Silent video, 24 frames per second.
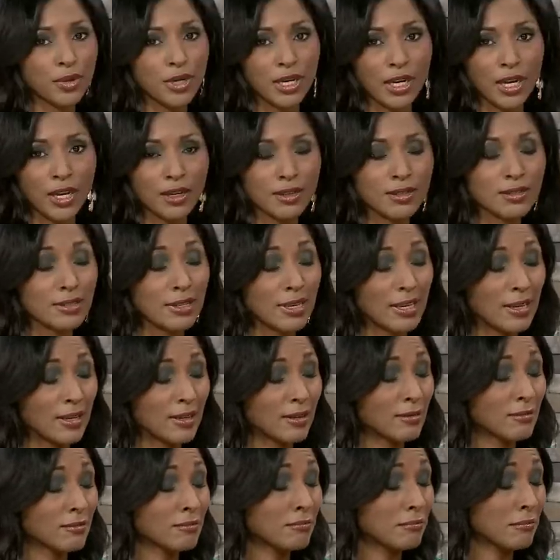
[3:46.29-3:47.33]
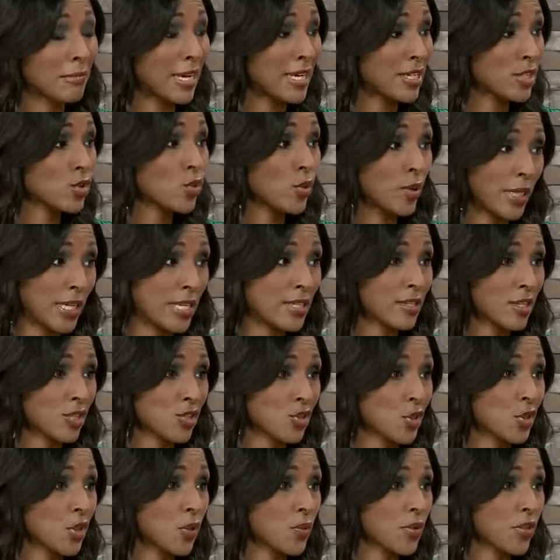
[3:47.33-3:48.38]
products in my 20s. I
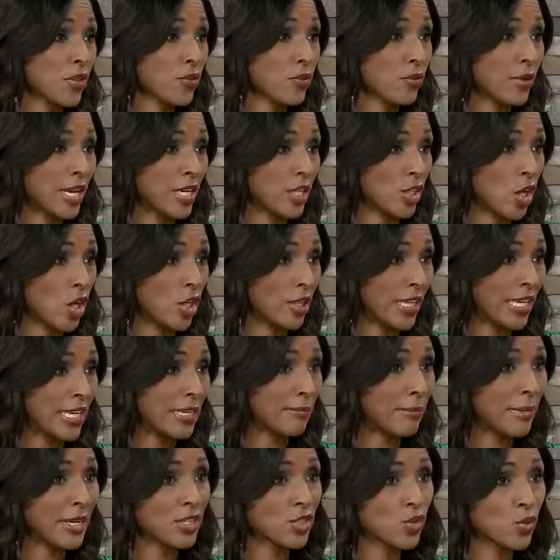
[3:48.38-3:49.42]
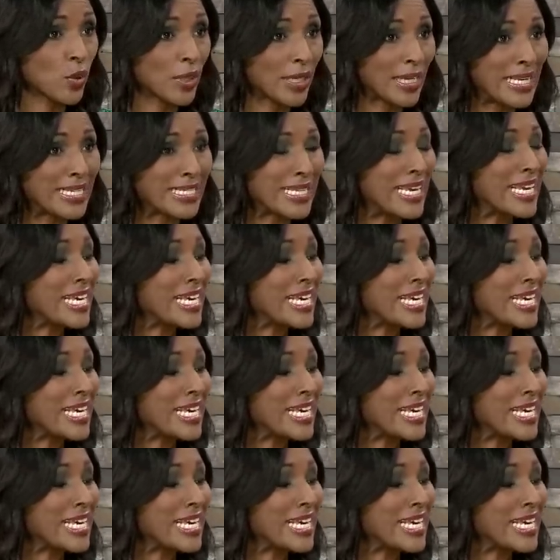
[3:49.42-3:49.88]
started with a retinol in my 20s.